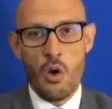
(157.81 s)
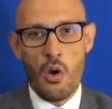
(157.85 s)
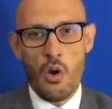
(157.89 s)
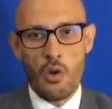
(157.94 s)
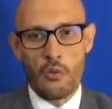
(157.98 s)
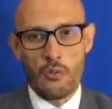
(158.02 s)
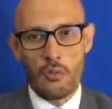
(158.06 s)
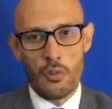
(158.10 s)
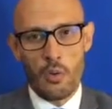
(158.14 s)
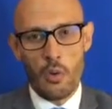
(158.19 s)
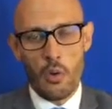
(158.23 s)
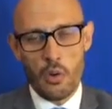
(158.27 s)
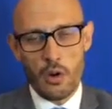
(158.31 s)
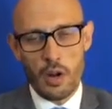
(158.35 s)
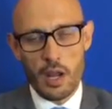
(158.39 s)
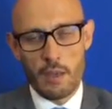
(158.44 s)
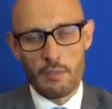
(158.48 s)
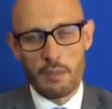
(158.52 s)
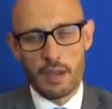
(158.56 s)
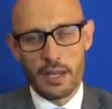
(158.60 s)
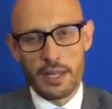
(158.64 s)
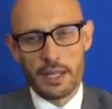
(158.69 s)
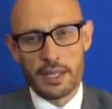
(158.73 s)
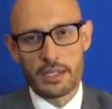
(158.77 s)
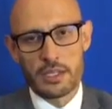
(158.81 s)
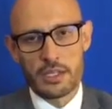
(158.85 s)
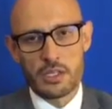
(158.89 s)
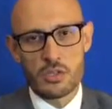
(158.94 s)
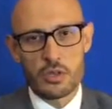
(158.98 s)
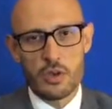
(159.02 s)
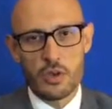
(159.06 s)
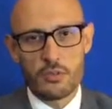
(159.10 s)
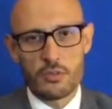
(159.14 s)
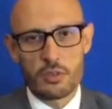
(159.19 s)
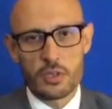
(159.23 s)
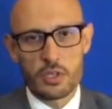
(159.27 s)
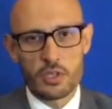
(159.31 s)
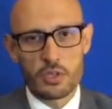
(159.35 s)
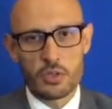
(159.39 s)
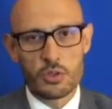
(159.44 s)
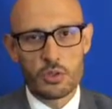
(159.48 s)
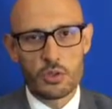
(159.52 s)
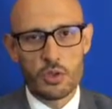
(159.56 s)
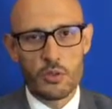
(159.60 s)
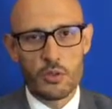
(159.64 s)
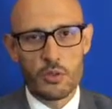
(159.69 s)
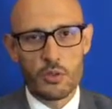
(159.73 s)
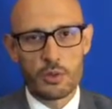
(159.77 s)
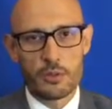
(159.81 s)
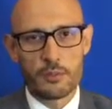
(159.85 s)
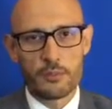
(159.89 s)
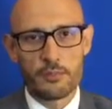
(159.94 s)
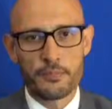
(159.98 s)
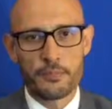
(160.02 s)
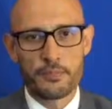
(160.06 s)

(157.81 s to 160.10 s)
or a malignant soft tissue tumor.